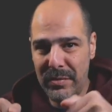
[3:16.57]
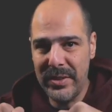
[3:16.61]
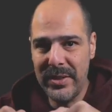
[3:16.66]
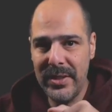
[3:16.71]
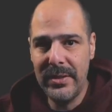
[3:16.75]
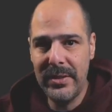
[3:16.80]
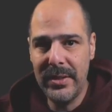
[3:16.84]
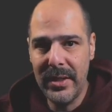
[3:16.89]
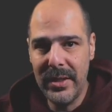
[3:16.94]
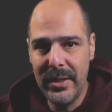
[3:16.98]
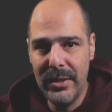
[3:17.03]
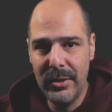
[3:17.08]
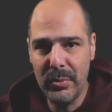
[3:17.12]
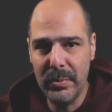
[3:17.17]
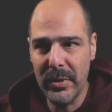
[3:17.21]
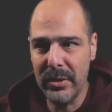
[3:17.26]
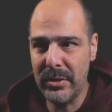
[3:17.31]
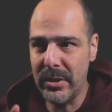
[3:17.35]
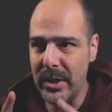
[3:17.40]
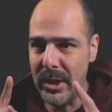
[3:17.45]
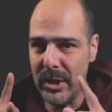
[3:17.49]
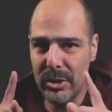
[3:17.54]
of this
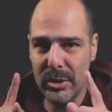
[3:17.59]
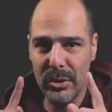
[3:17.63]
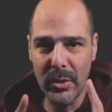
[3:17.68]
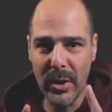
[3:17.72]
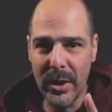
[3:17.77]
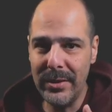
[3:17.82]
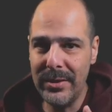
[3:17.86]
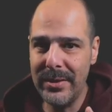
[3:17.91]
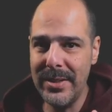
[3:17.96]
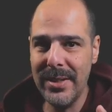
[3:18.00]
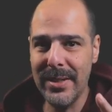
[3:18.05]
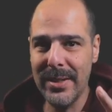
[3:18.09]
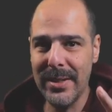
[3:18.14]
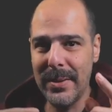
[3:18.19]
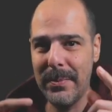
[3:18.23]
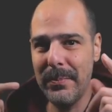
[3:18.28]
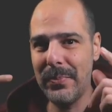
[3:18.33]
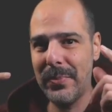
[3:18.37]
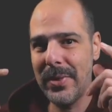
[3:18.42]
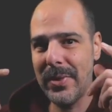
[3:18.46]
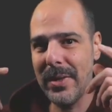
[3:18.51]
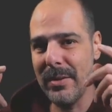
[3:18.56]
instrument. It's not the
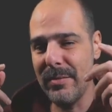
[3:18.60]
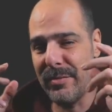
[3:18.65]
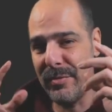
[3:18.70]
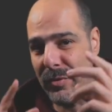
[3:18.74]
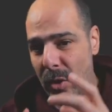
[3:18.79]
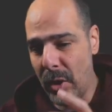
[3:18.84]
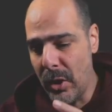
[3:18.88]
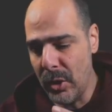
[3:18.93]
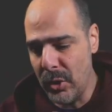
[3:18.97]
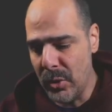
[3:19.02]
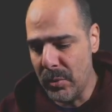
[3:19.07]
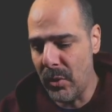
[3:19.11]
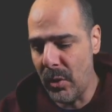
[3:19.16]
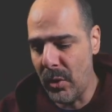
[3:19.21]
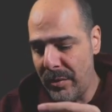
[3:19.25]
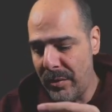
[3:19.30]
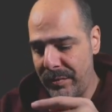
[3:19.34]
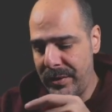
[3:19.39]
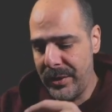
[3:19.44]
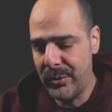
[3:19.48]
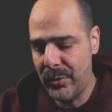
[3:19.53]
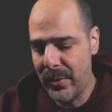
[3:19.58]
volume
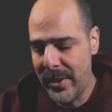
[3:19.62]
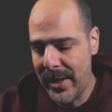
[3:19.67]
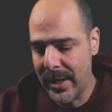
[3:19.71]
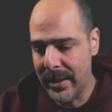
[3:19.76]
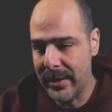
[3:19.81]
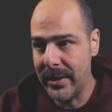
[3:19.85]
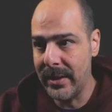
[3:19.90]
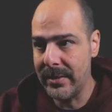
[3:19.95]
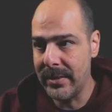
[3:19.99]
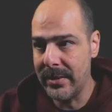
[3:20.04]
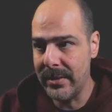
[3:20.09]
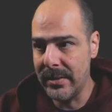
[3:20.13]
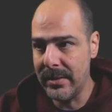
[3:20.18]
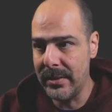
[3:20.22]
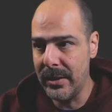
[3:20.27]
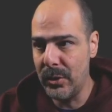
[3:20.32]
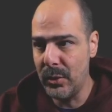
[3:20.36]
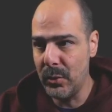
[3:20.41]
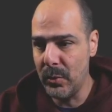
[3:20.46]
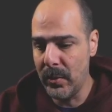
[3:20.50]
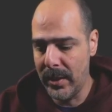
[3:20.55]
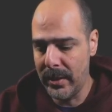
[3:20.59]
of the track. That is
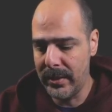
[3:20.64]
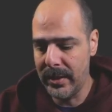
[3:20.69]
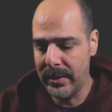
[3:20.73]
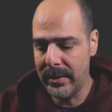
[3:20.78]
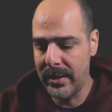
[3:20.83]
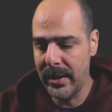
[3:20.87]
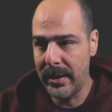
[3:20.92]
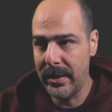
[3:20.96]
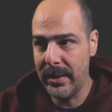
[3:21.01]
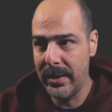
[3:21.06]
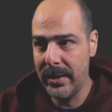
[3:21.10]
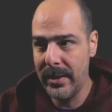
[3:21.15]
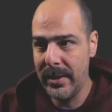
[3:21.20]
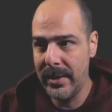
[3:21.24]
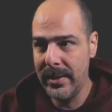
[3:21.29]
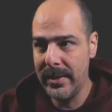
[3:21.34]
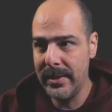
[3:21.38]
this one that I